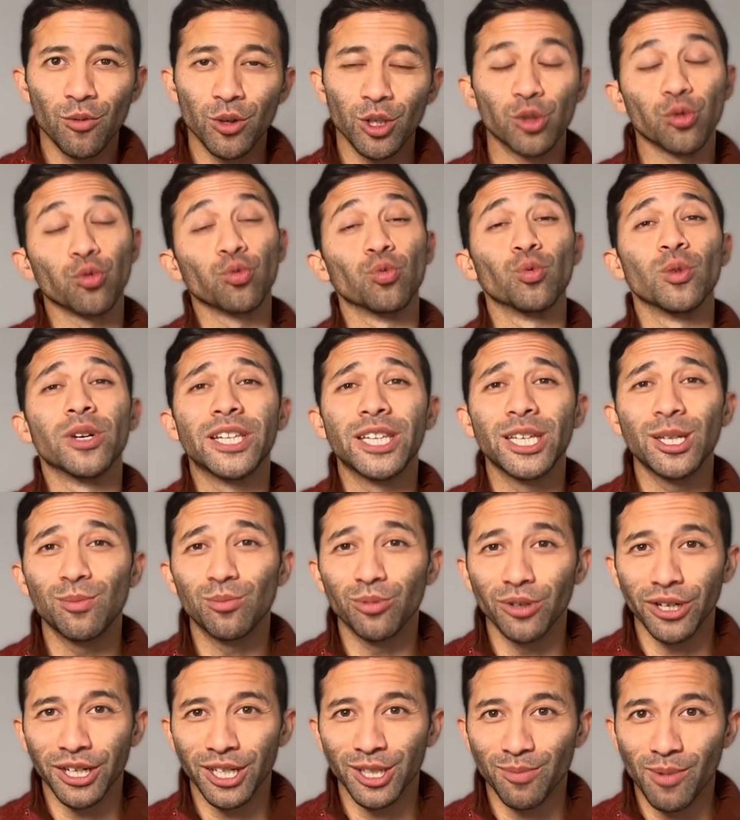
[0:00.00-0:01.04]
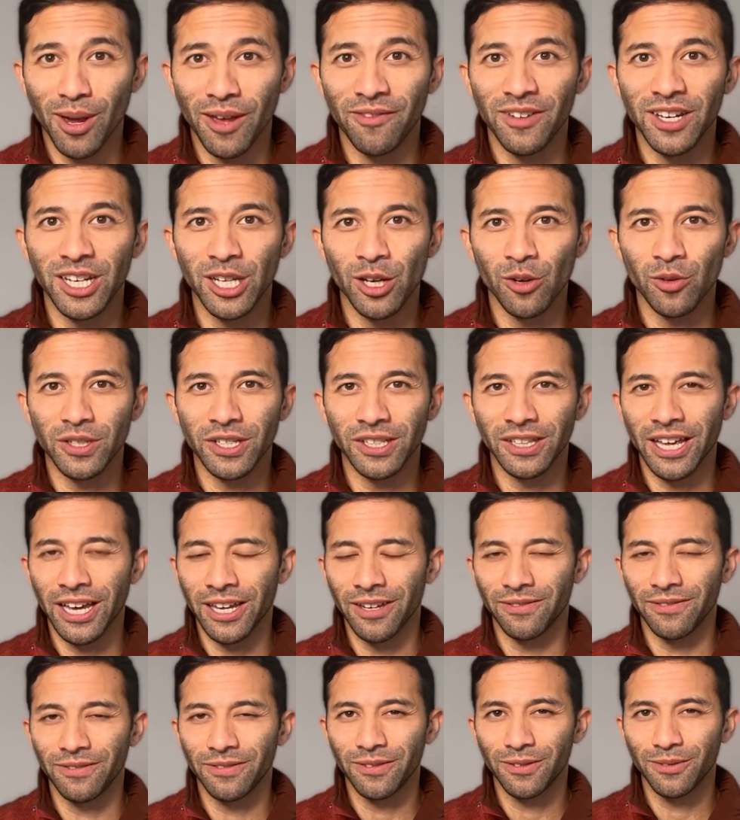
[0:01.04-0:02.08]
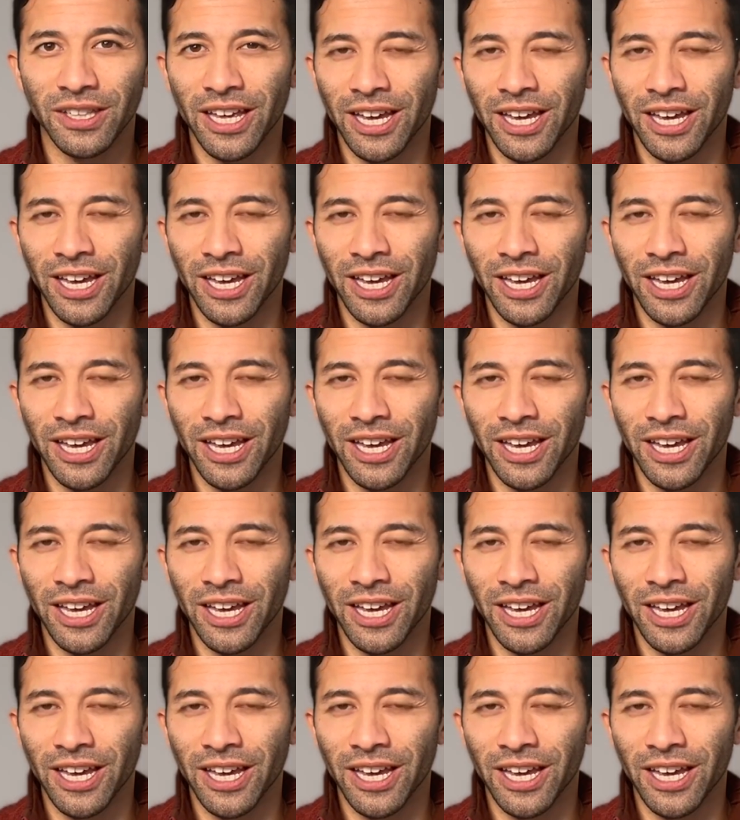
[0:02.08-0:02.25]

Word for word: which really brings my video to life.